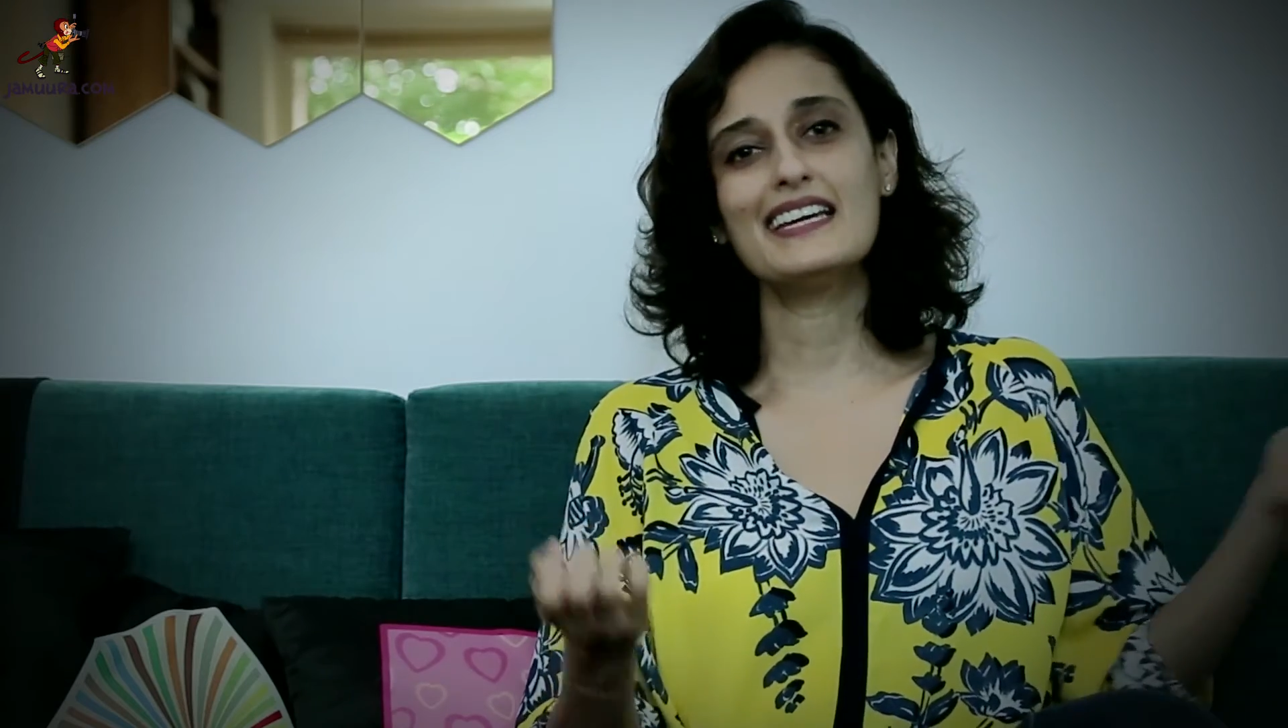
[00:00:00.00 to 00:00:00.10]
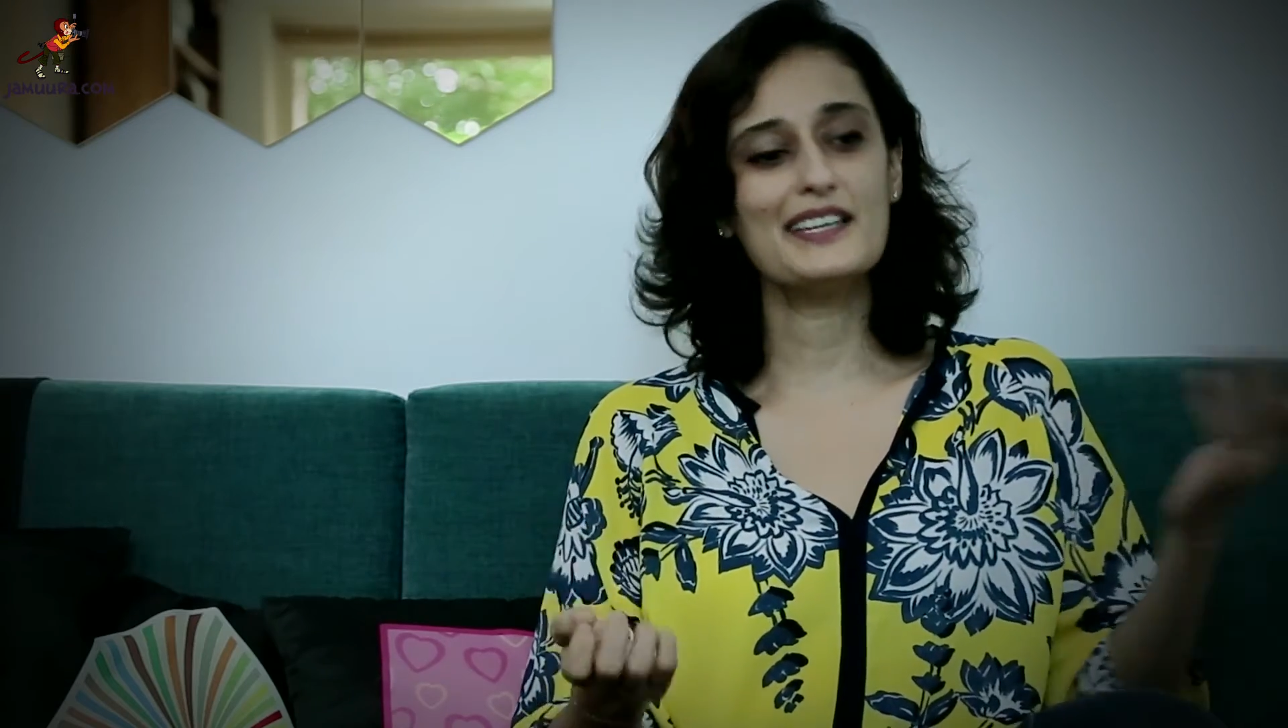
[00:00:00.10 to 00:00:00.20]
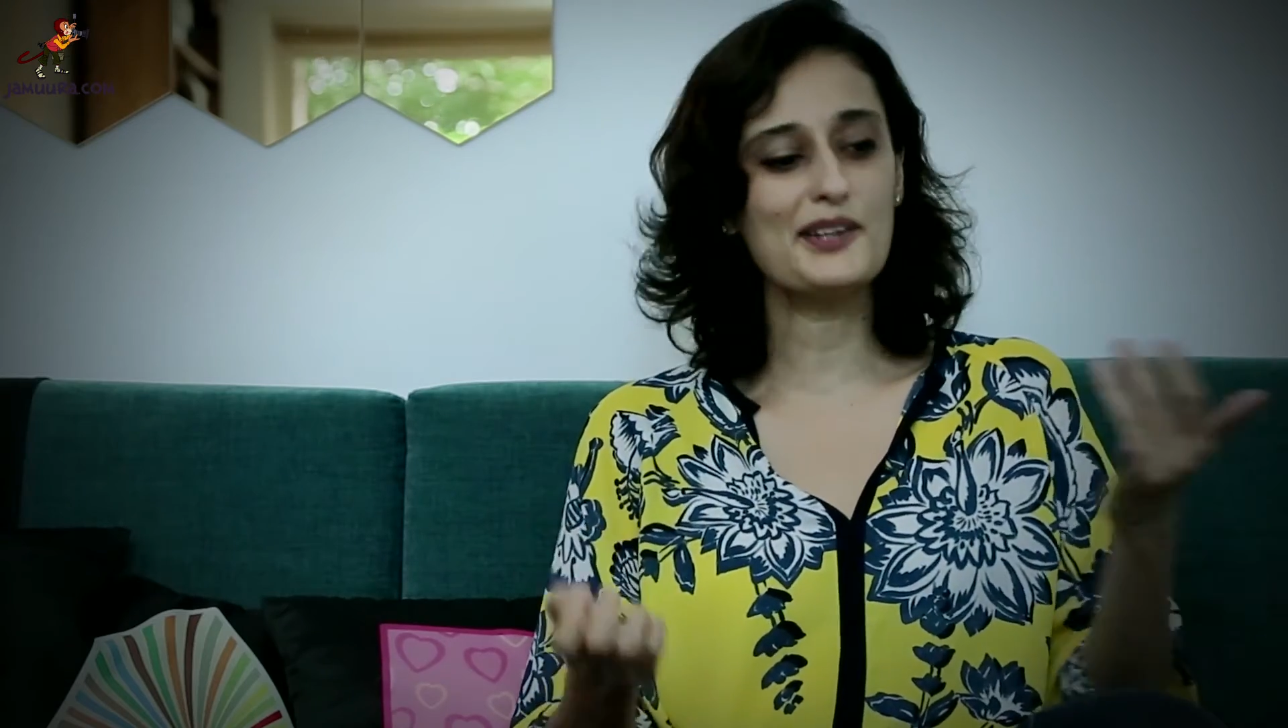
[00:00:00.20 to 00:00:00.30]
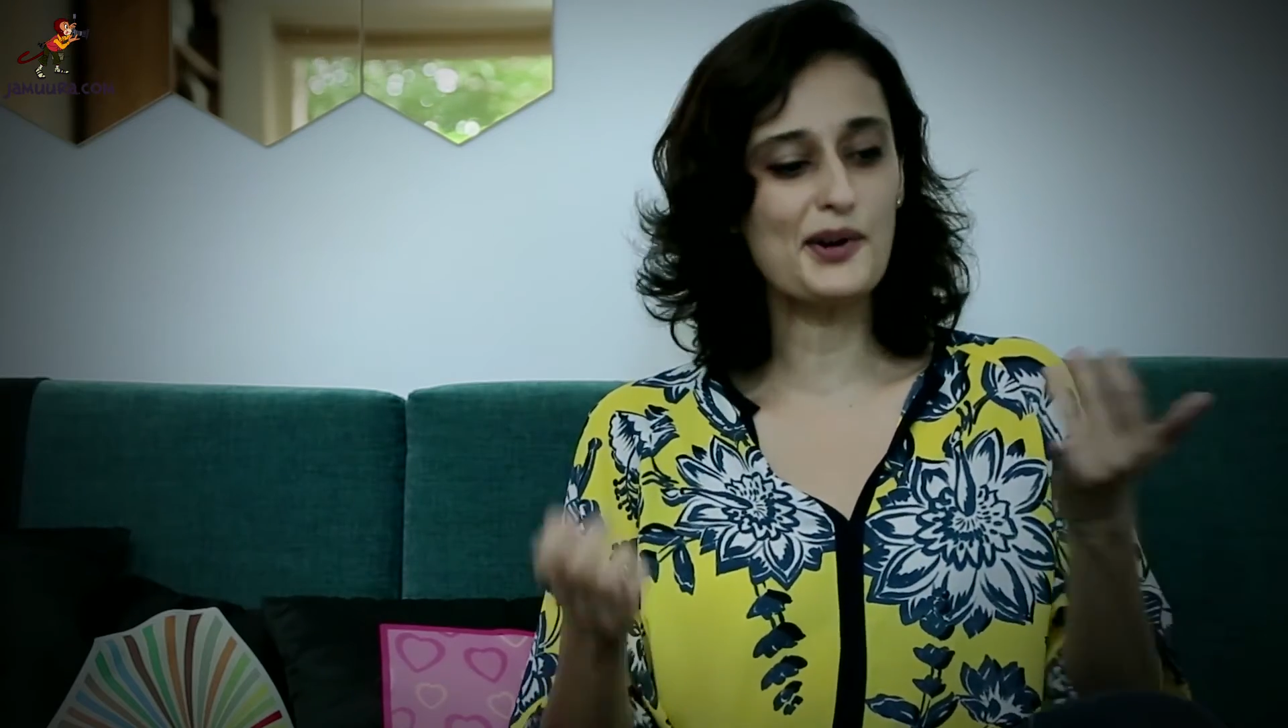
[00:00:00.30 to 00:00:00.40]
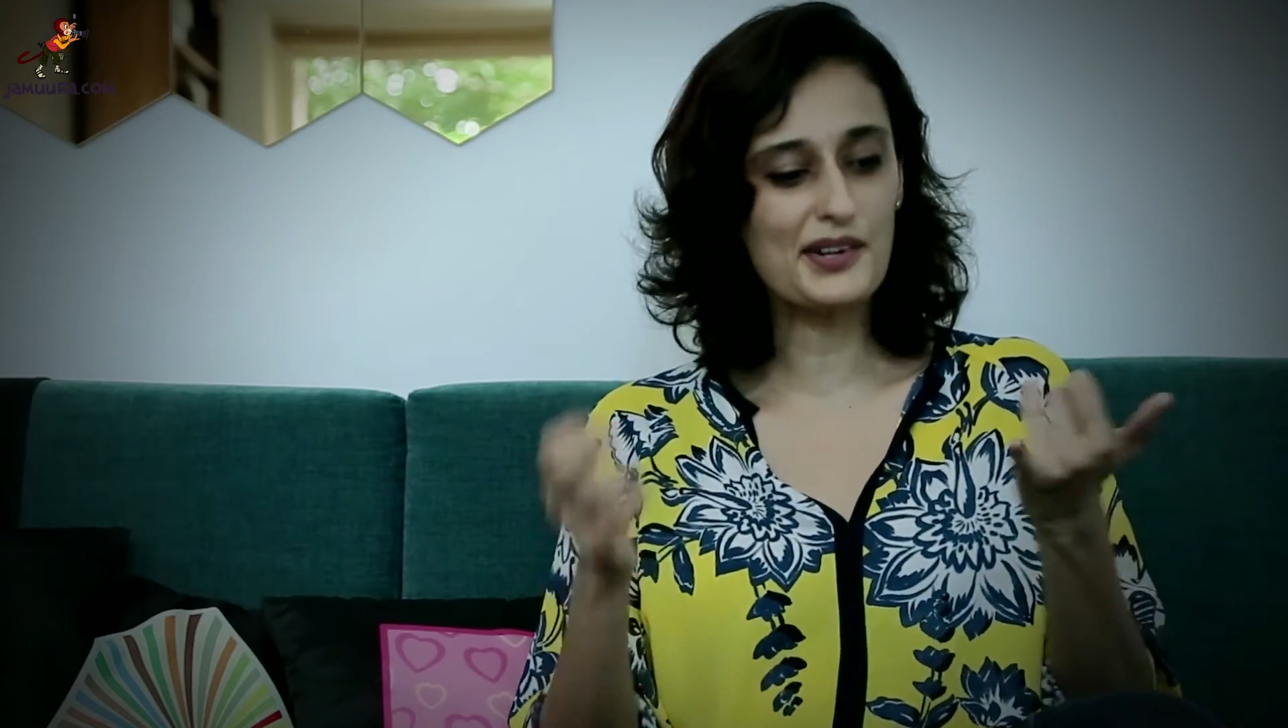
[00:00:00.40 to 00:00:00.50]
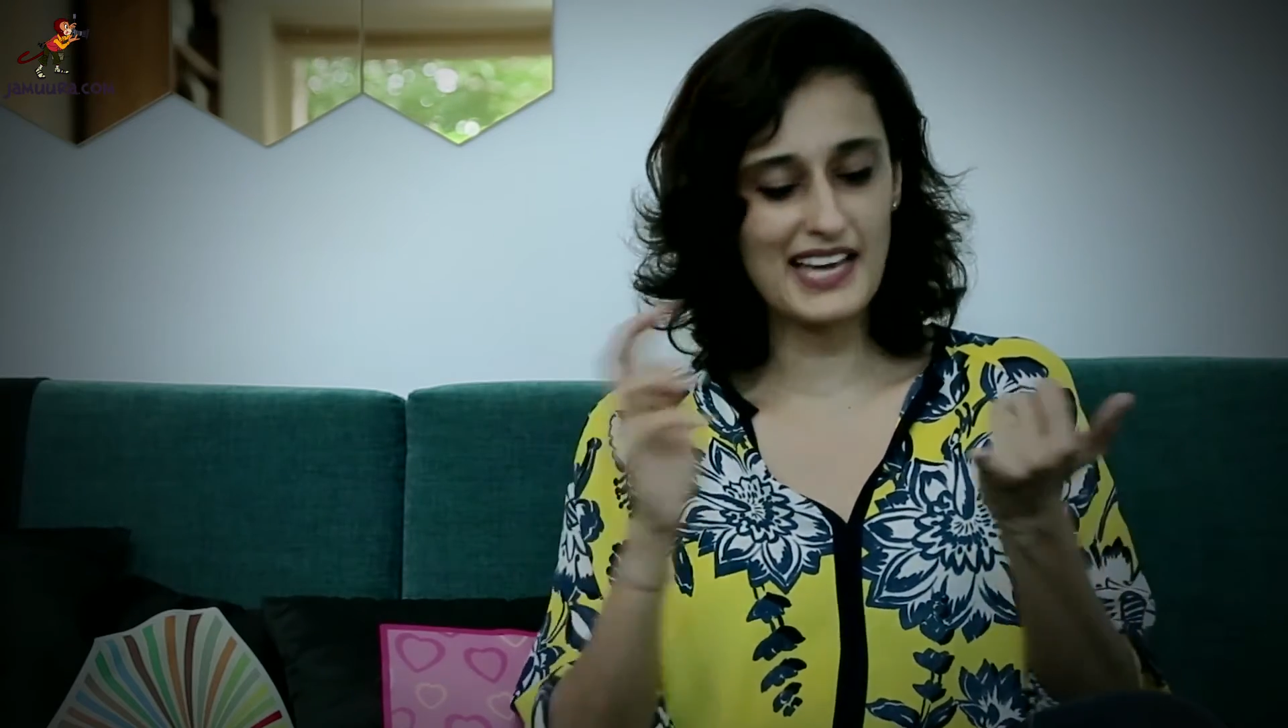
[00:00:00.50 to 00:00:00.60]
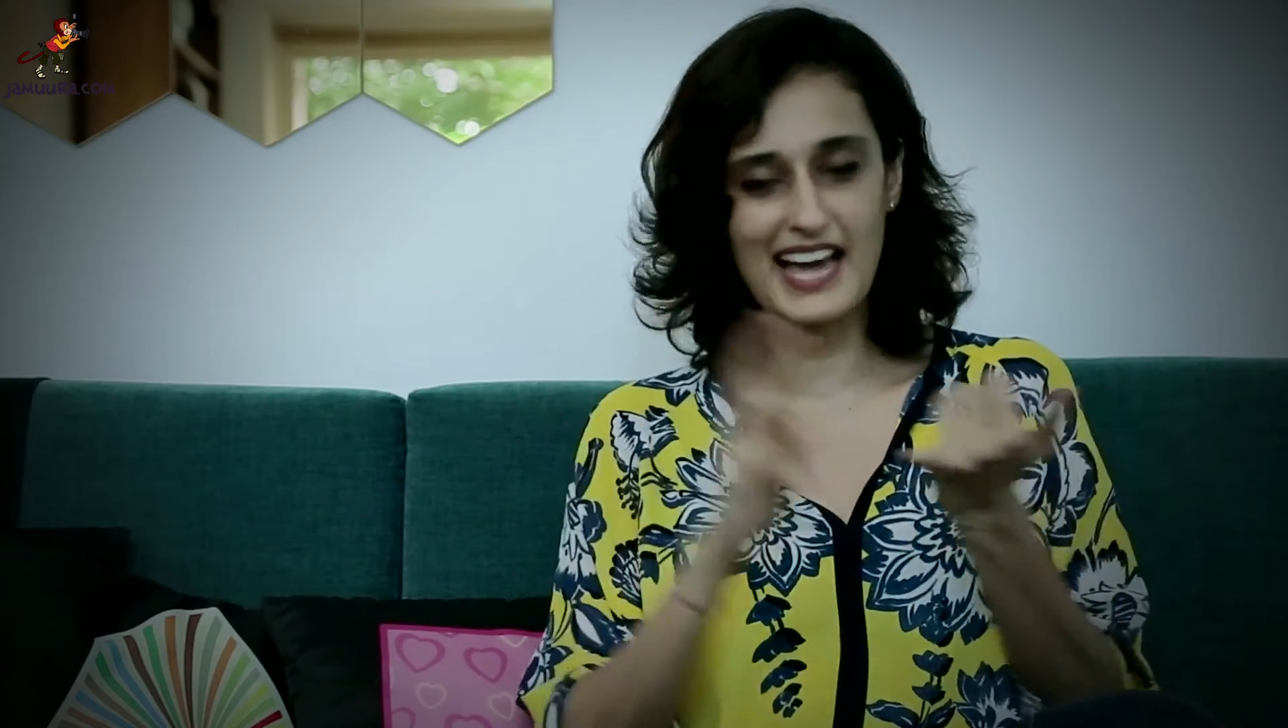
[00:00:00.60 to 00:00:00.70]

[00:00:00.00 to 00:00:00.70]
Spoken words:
in your